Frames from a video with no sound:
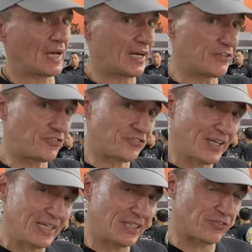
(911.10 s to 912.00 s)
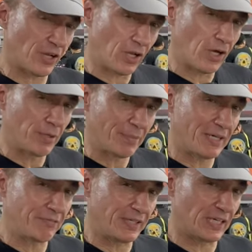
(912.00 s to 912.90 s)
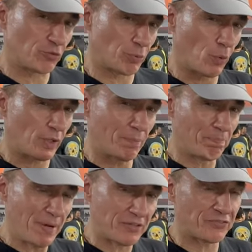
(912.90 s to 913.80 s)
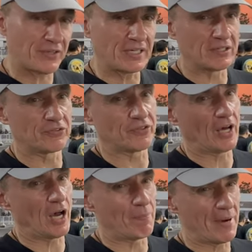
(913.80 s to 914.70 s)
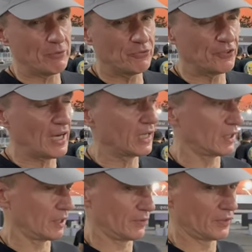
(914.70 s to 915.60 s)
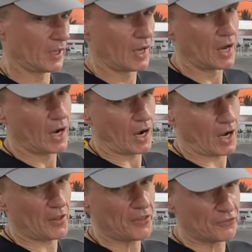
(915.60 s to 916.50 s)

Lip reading: I say this a lot in my videos, but one of the best things about Thailand are the